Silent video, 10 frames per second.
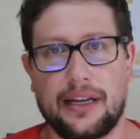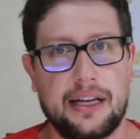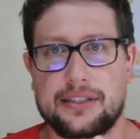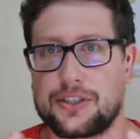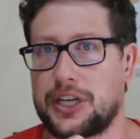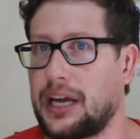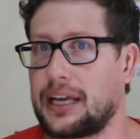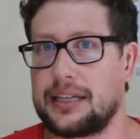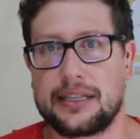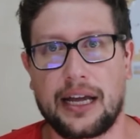at the
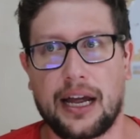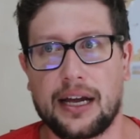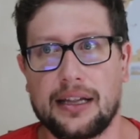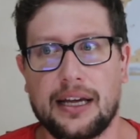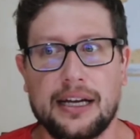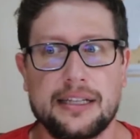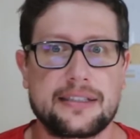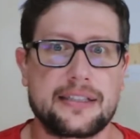check-in the airlines.